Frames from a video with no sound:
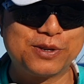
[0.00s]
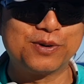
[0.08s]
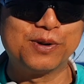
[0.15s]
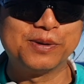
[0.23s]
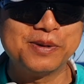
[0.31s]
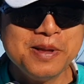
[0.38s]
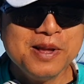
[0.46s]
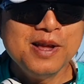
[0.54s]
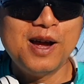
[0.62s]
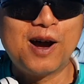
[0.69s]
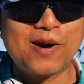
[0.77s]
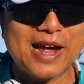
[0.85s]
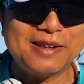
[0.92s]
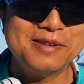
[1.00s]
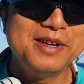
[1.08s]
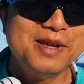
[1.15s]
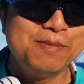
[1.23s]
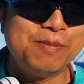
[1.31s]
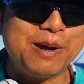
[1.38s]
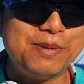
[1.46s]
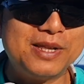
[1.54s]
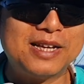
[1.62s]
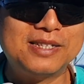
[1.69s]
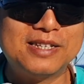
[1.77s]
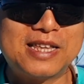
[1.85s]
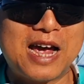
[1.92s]
throat. All right, maybe
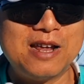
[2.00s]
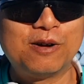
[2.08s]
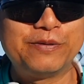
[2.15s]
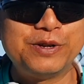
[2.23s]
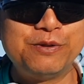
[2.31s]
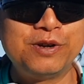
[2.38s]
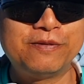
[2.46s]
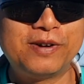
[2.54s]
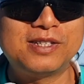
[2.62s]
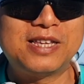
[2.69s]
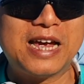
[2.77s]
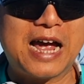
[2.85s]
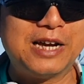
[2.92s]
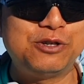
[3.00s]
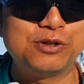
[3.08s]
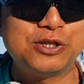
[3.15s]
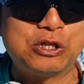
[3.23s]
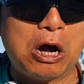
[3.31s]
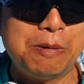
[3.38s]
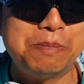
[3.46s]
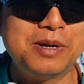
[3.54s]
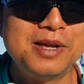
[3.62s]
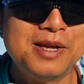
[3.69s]
that's the sign of the universe say I should stop.